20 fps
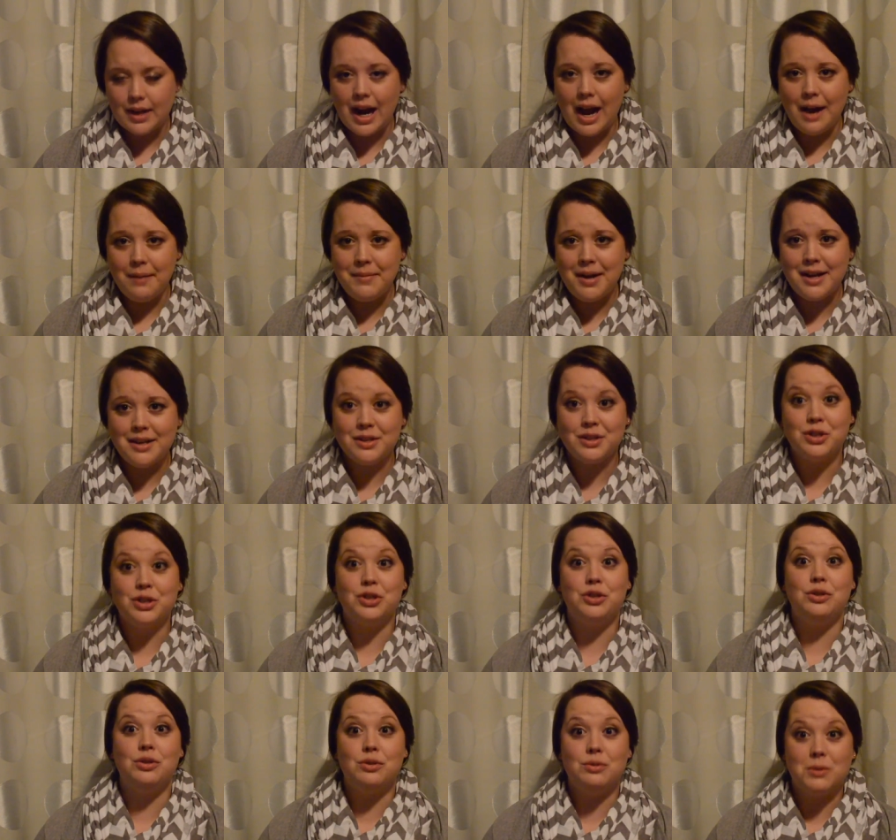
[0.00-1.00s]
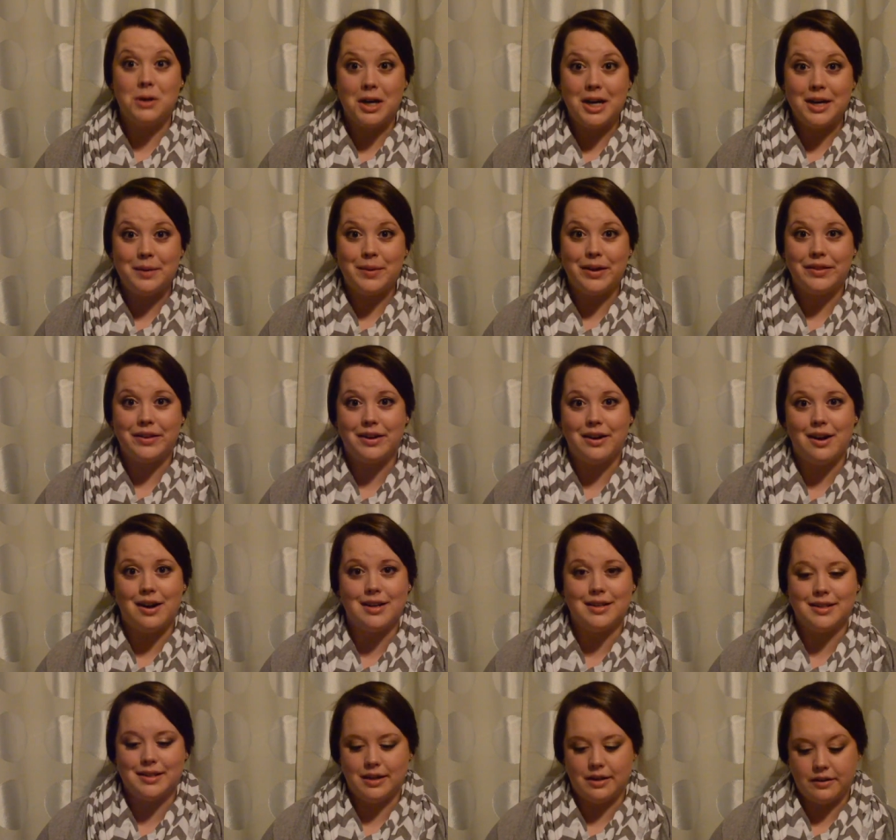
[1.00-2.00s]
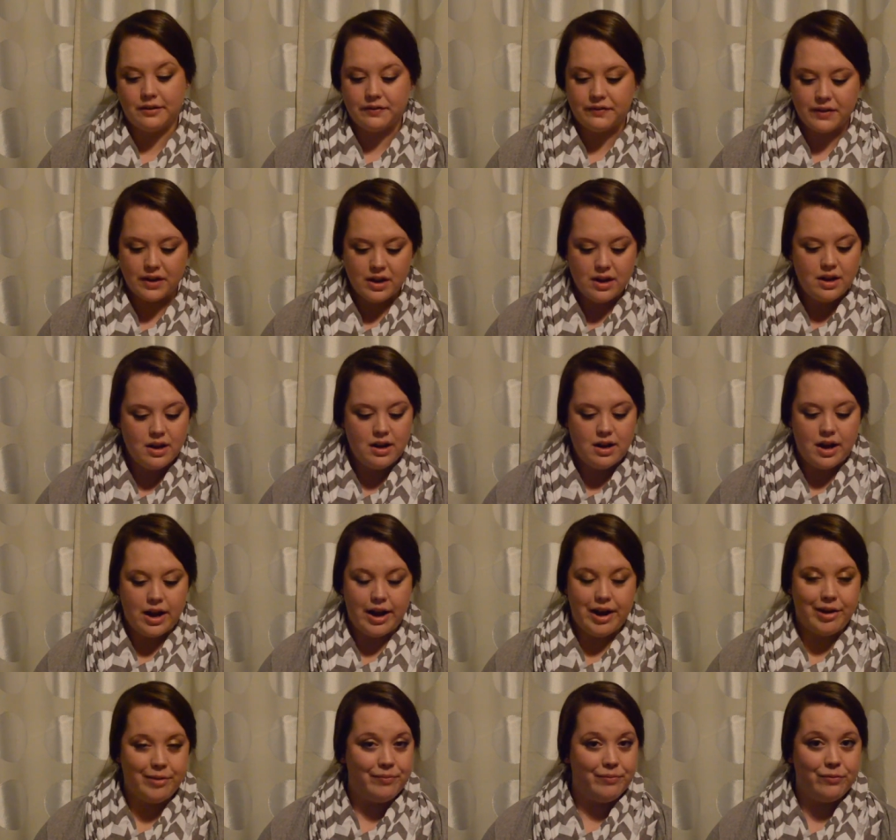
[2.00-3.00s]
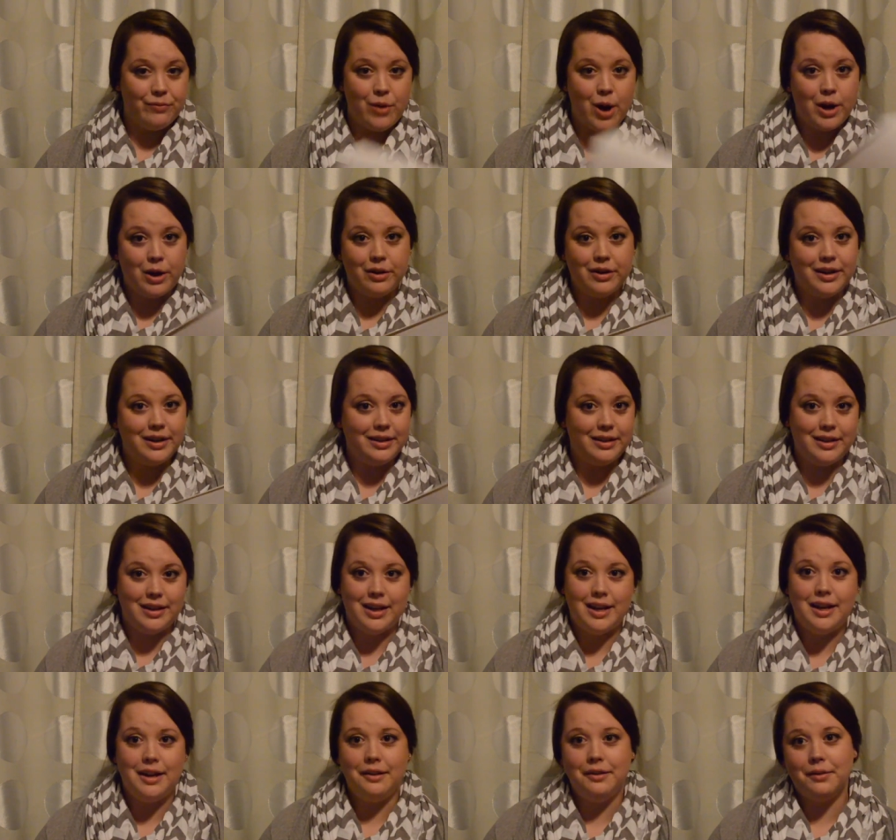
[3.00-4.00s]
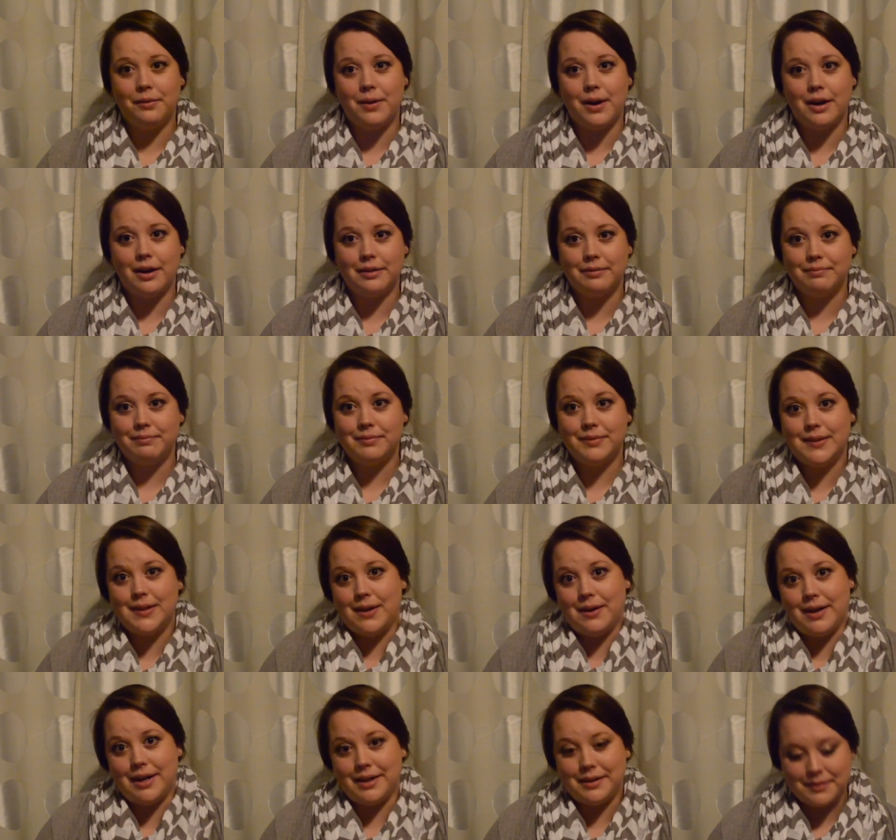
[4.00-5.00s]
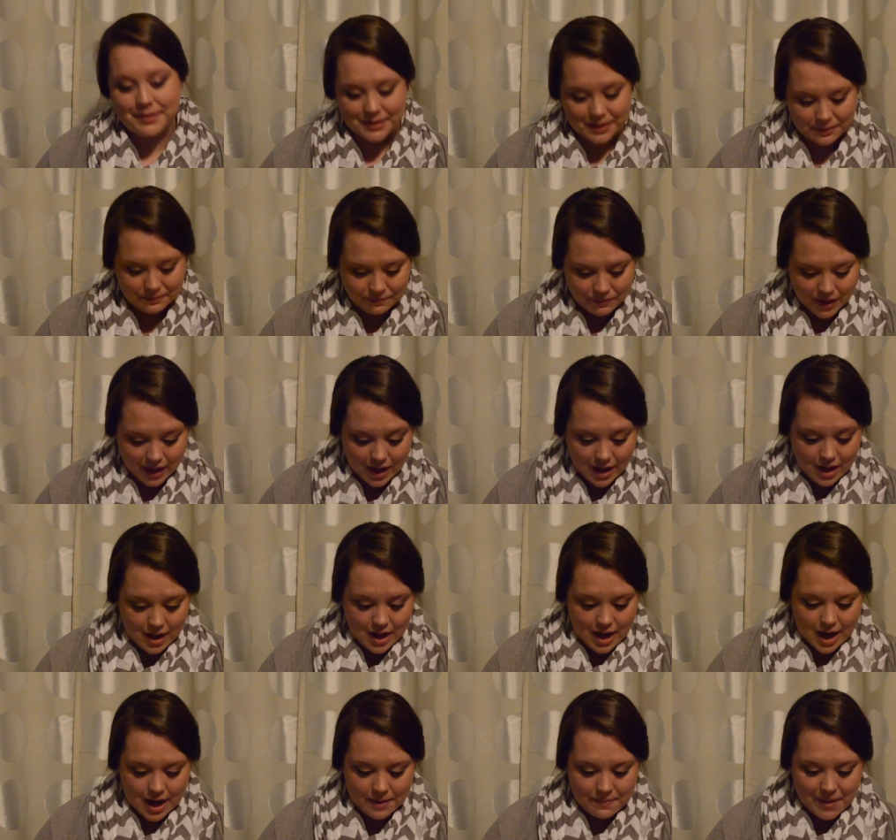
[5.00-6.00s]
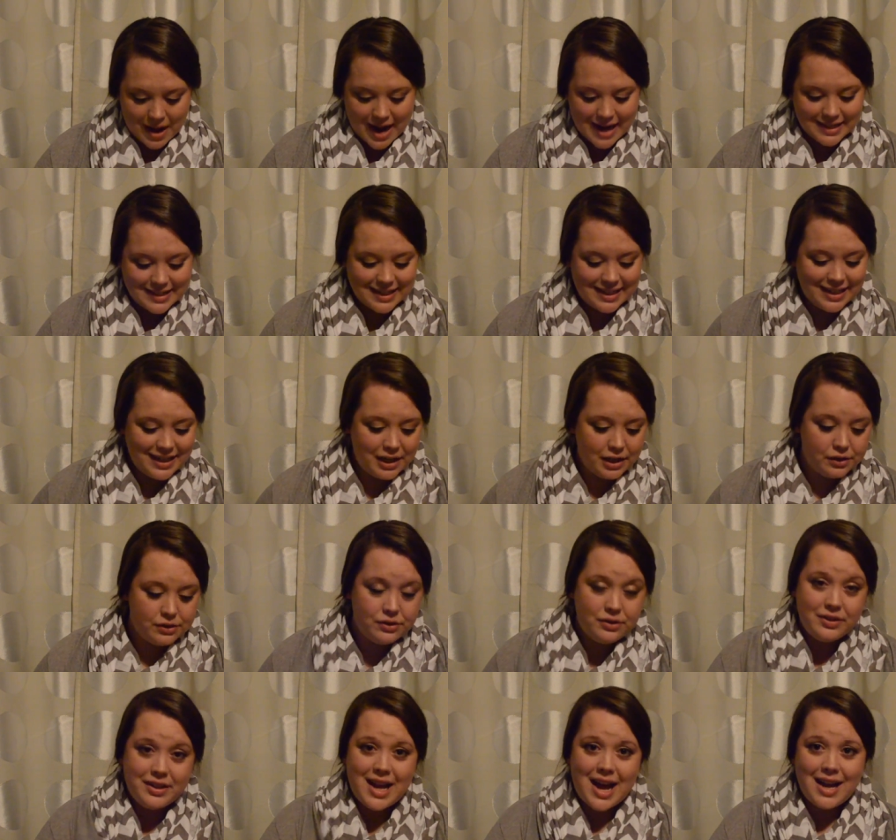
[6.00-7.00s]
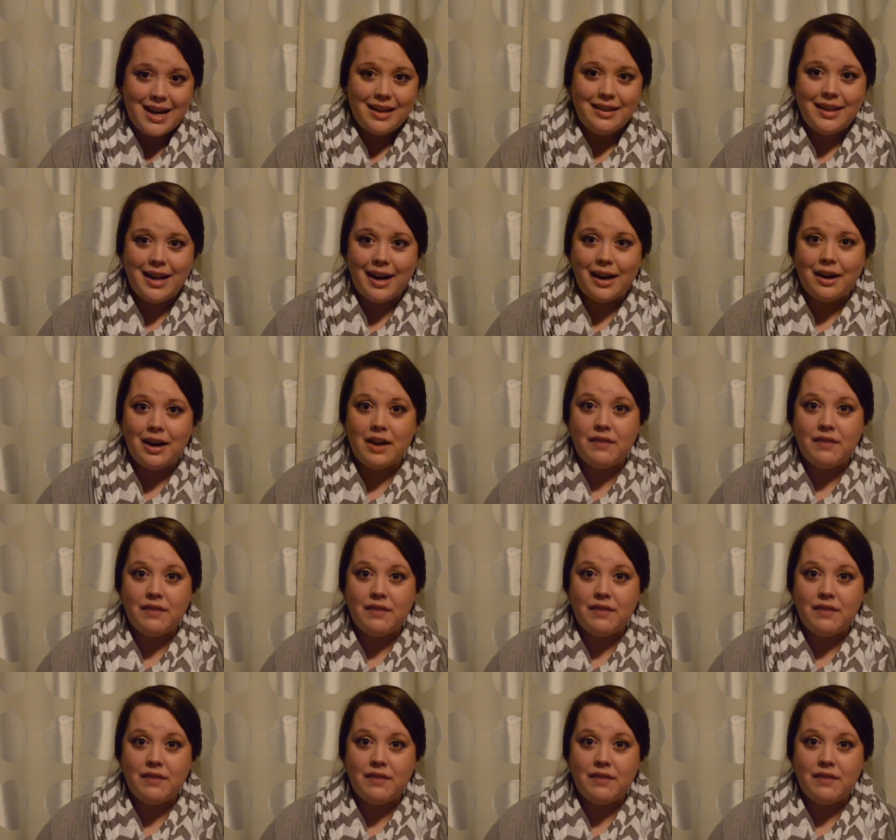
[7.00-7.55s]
I'm not too worried about the cost of um, water and heating the water. Sorry. So um, I didn't include that in there.